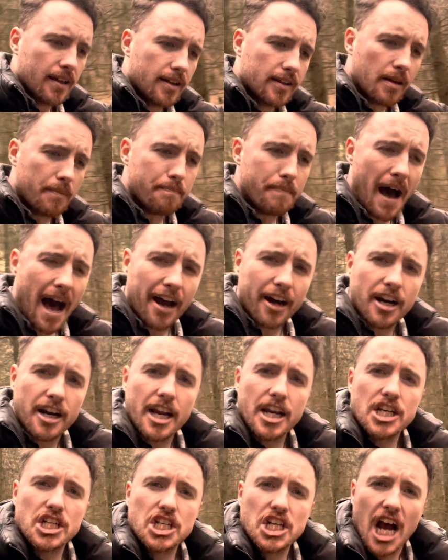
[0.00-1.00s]
the Baron
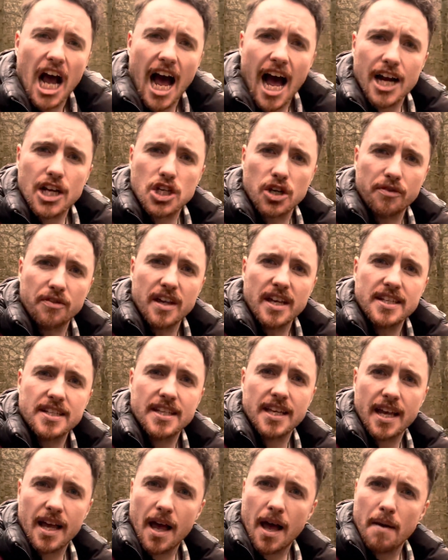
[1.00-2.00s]
in charge of
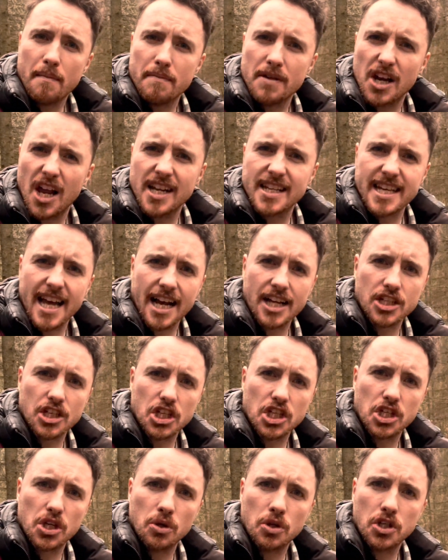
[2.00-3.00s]
this bloody
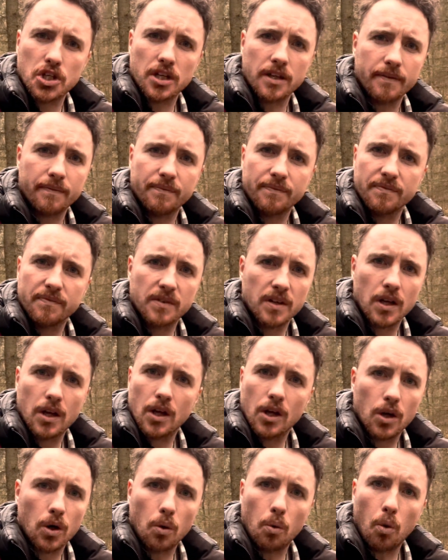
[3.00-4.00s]
execution
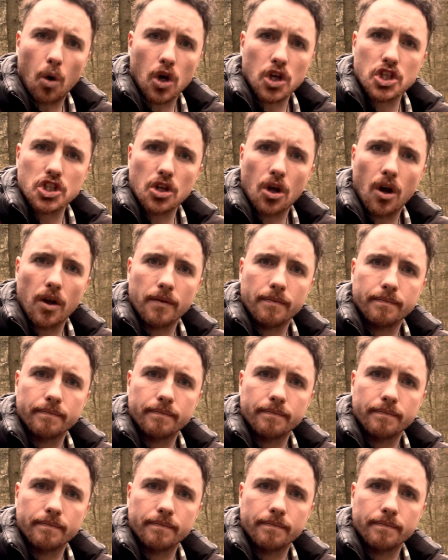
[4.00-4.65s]
watched on.